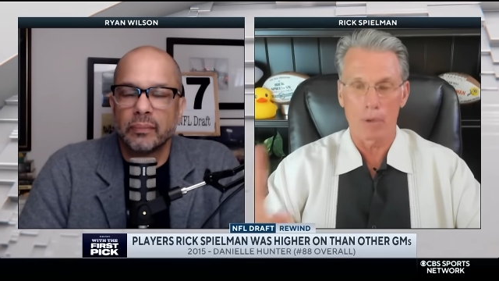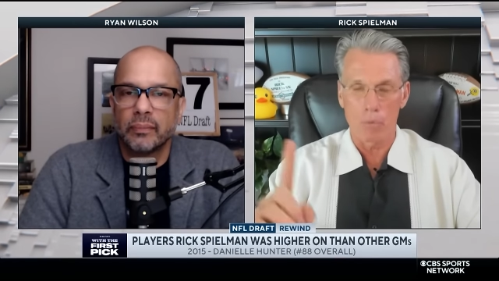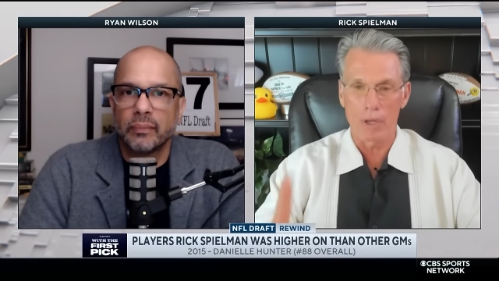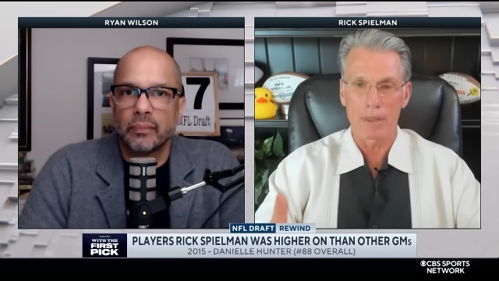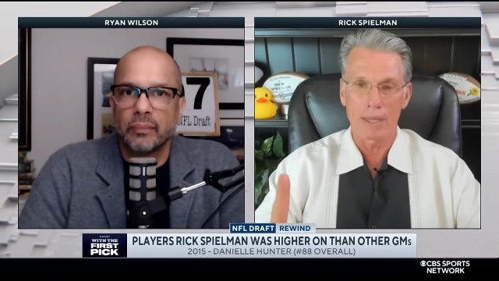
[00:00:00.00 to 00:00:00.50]
Speaker 1: And the
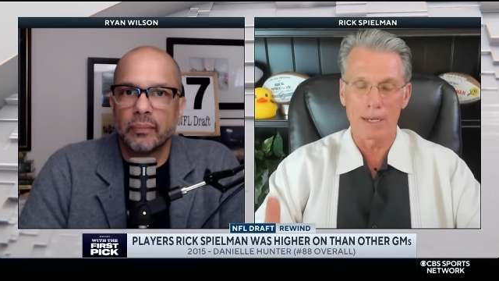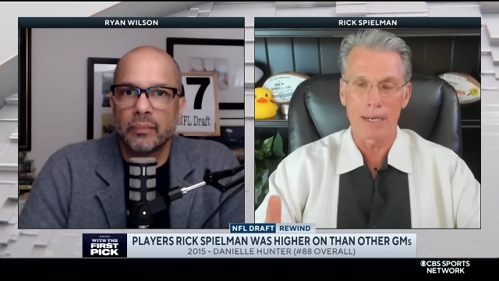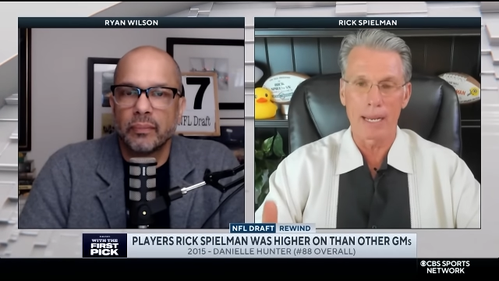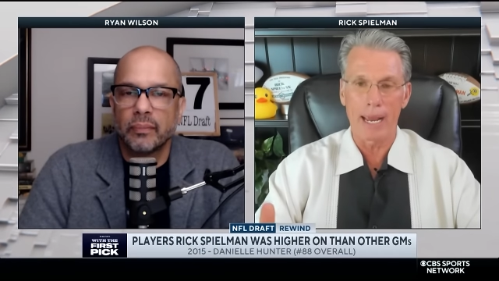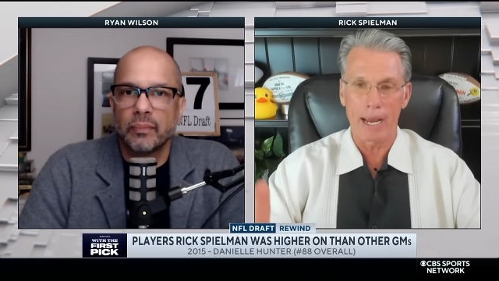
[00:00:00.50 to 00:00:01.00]
one thing
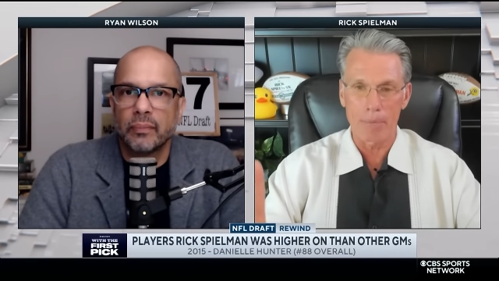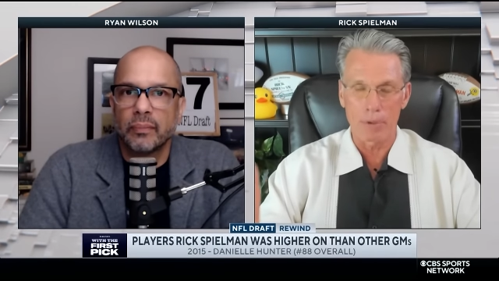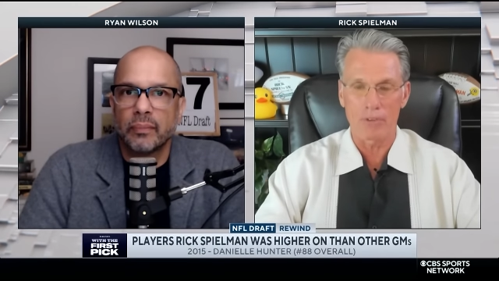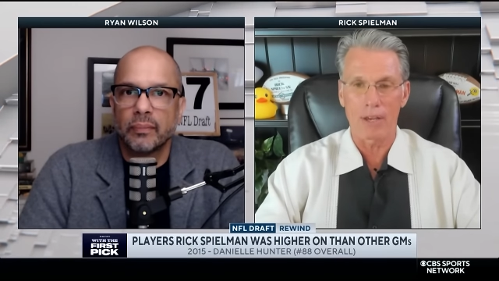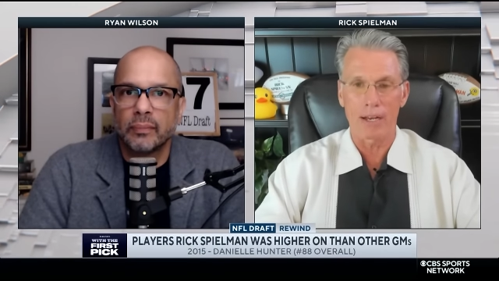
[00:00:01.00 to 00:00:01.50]
that he had,
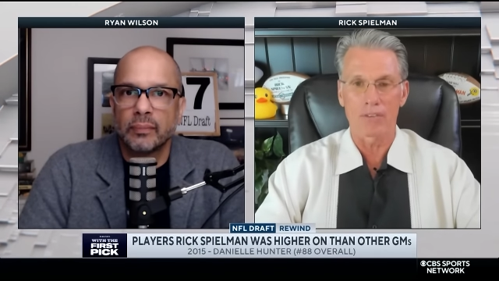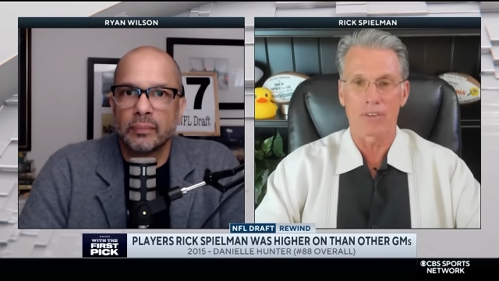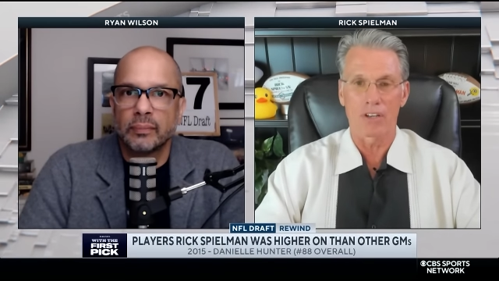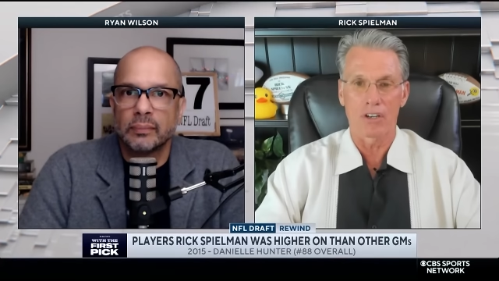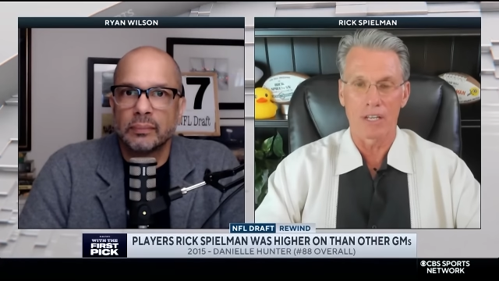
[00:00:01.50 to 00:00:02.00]
besides
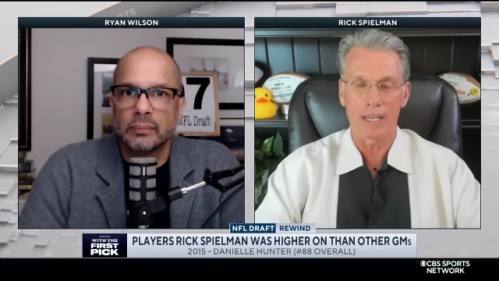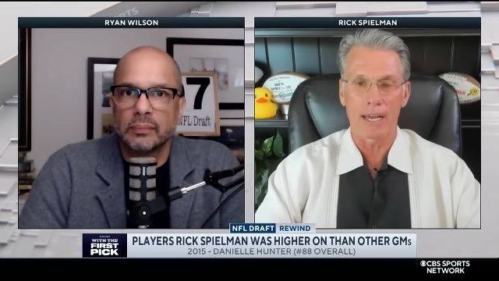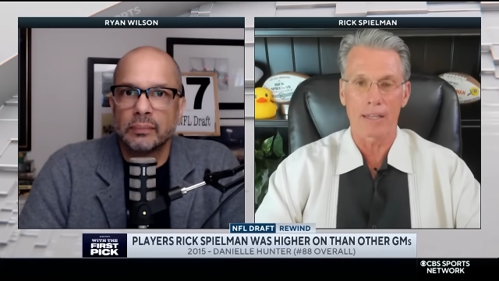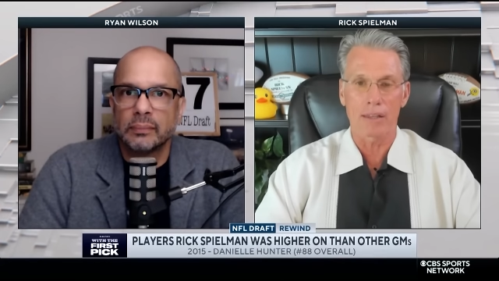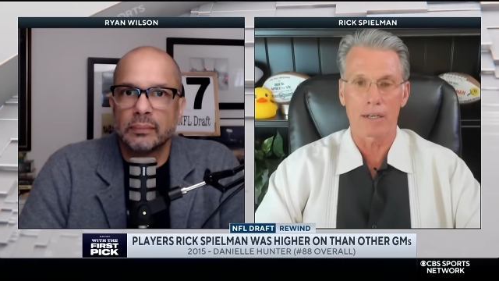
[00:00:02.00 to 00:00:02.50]
the unique
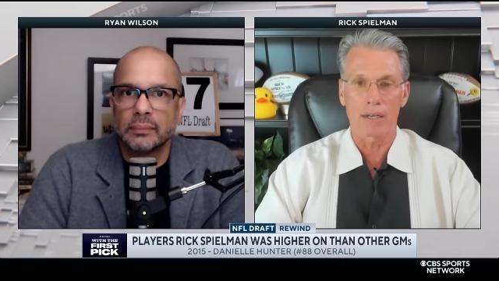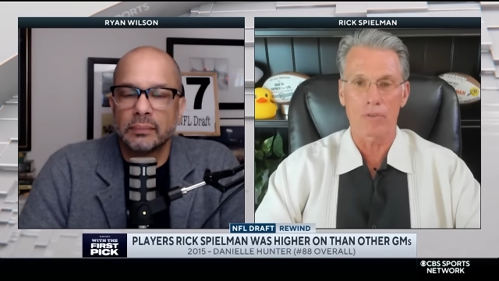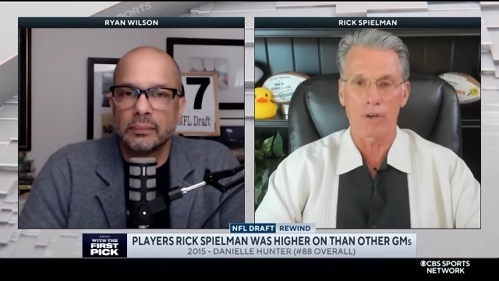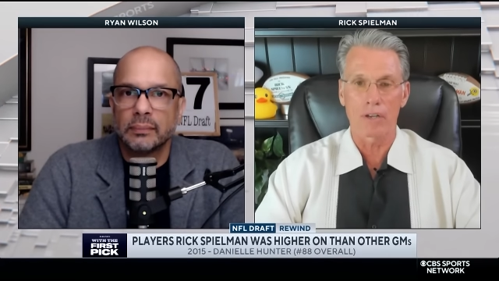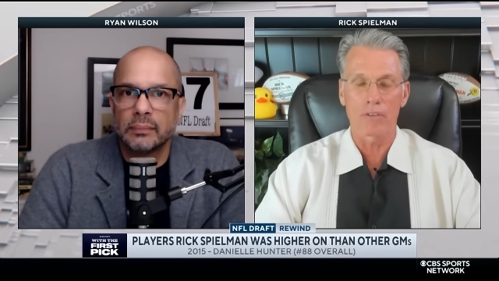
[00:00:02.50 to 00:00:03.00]
athletic
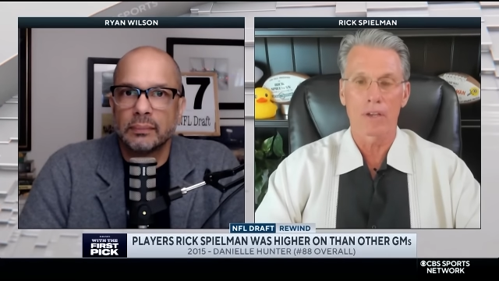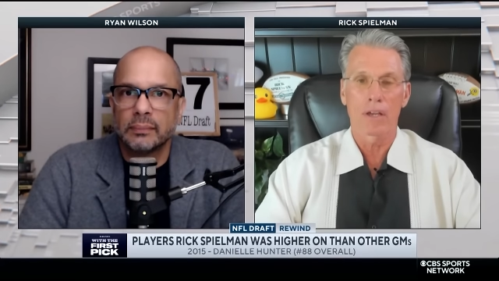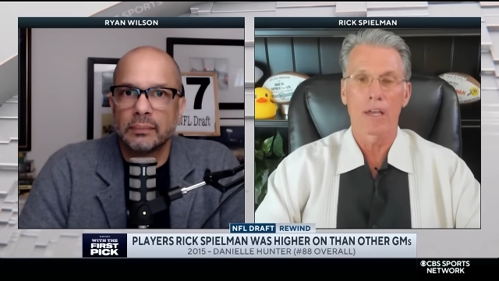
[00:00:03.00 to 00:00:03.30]
traits,